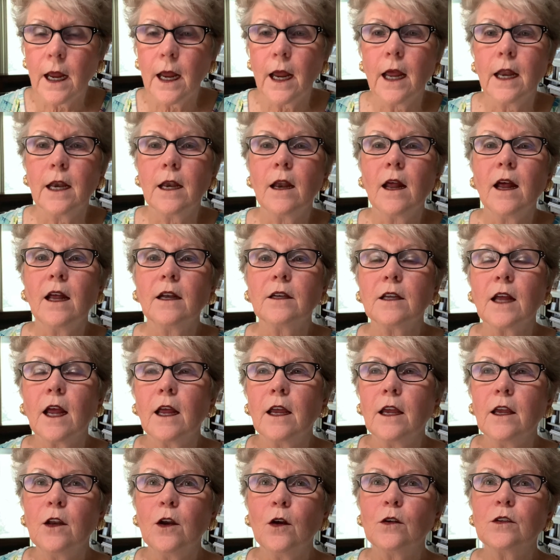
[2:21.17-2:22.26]
And not,
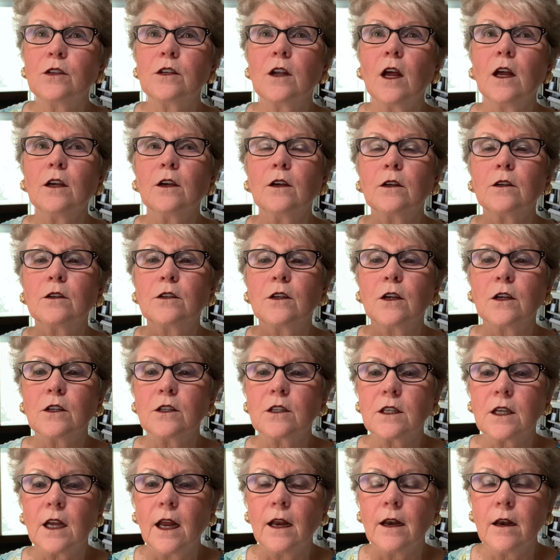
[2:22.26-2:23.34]
you know, it's not
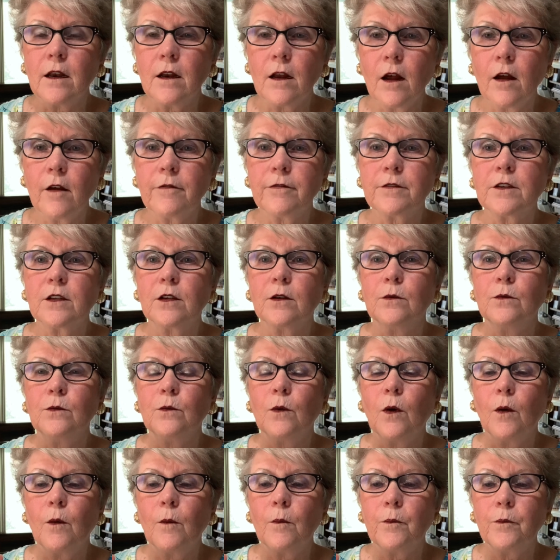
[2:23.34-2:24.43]
just enough to
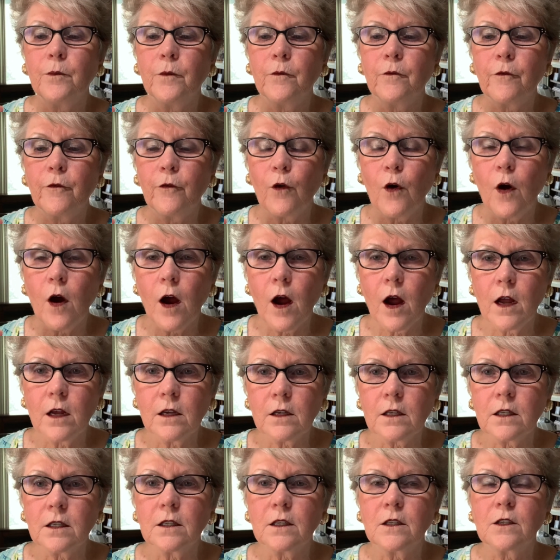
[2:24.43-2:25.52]
for
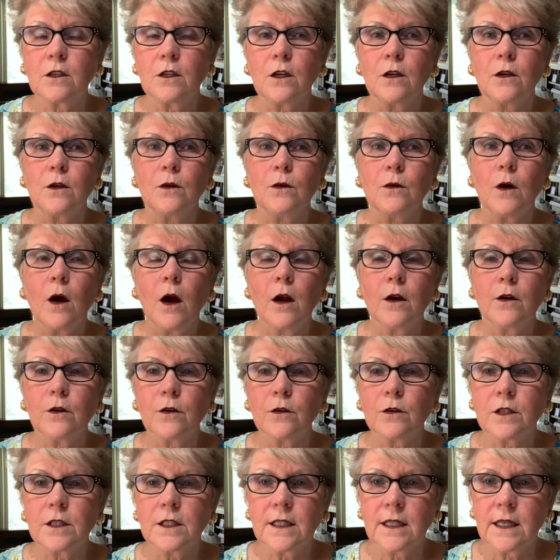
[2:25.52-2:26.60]
us to
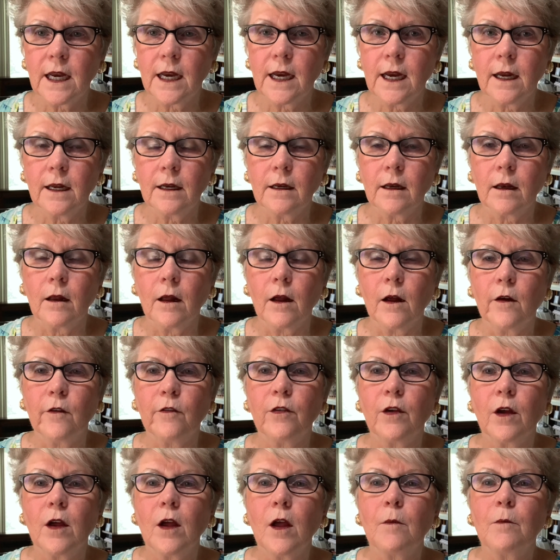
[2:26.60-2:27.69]
understand love,
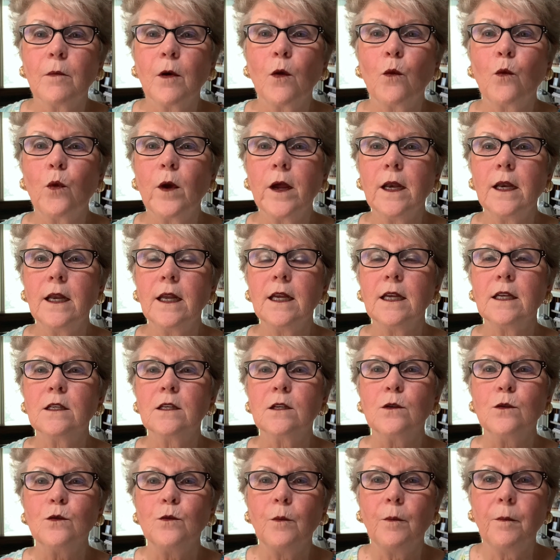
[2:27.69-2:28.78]
but we need
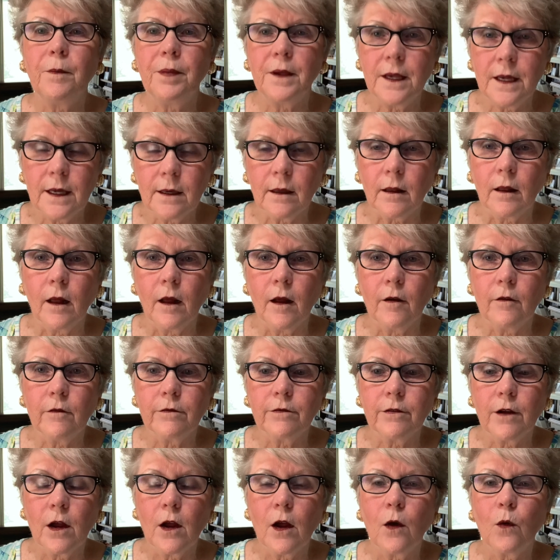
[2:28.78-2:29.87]
to be love.
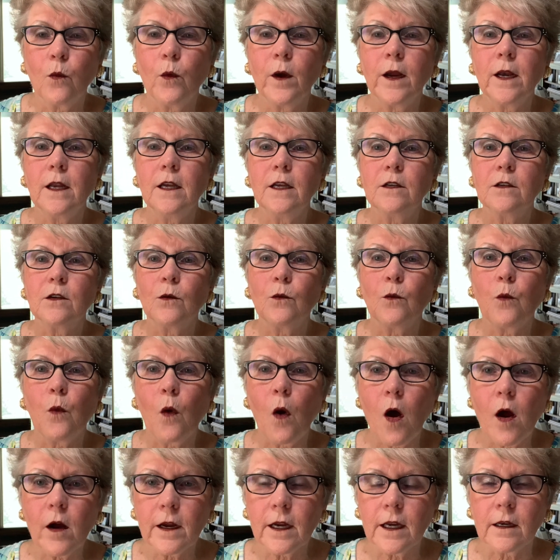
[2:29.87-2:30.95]
We need to
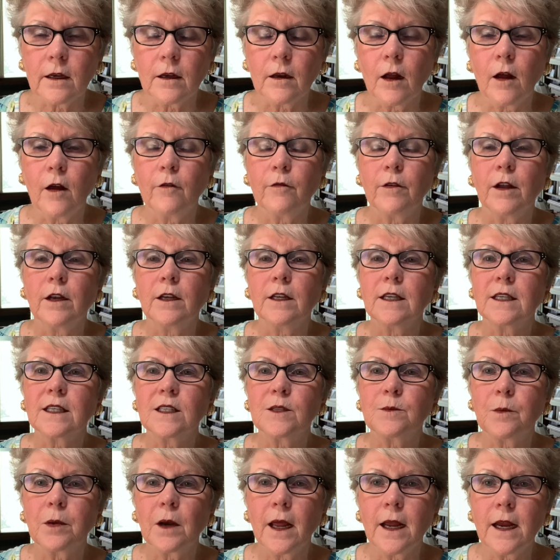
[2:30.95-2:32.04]
walk in love and
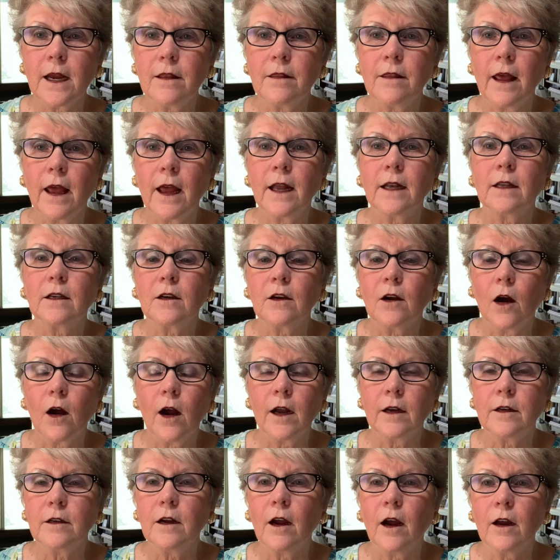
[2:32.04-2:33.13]
display that
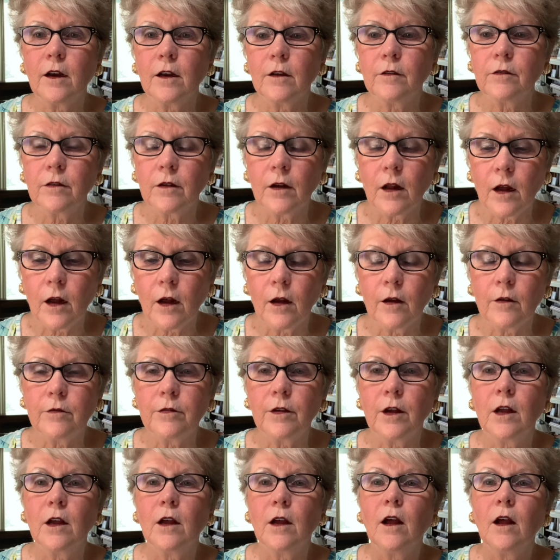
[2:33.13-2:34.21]
God kind of love,
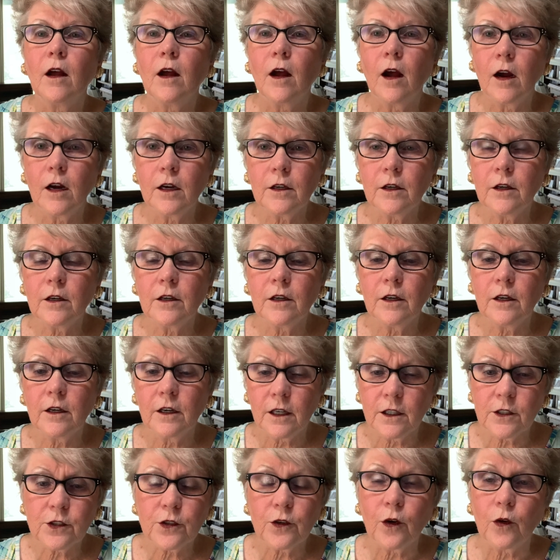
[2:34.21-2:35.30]

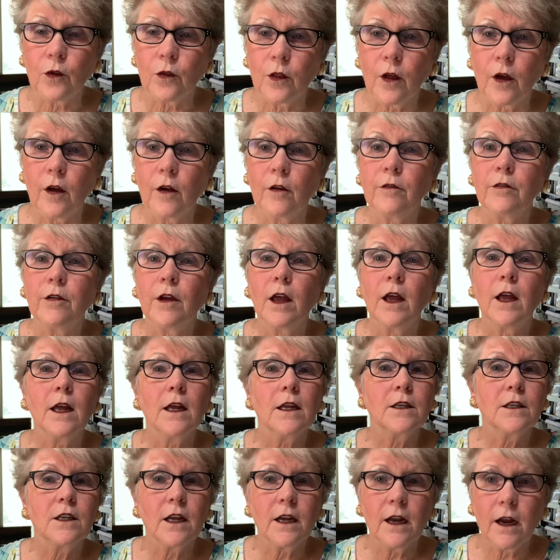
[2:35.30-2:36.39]
unconditional love,
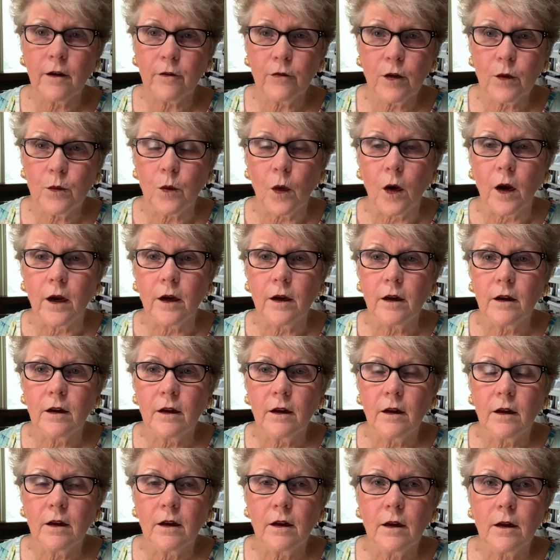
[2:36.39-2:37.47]
to everyone.
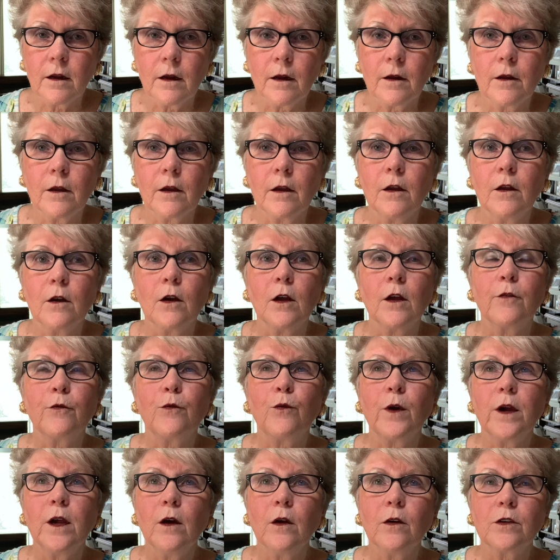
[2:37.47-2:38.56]
You know, if
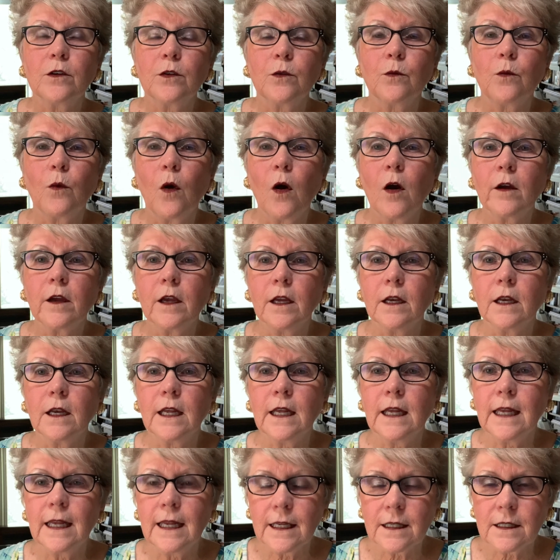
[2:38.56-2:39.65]
we are to walk in
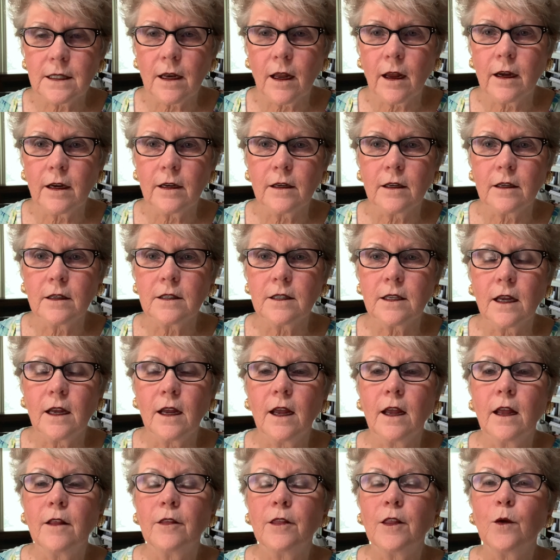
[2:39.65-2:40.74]
his likeness,
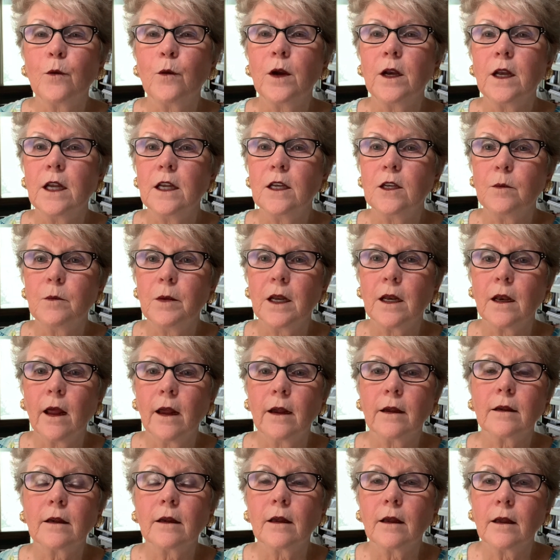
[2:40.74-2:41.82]
then we need to be
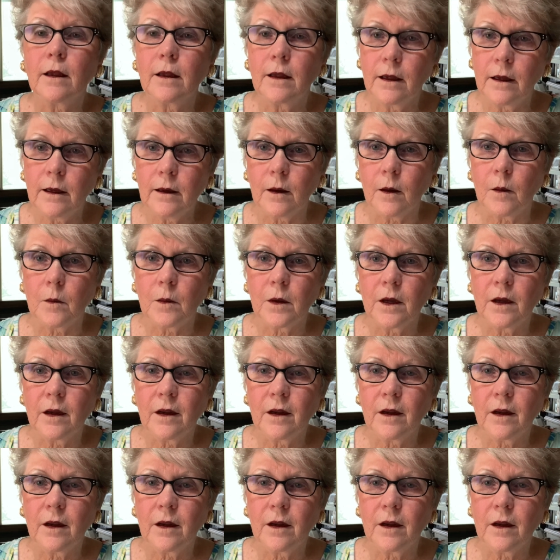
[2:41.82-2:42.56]
like him.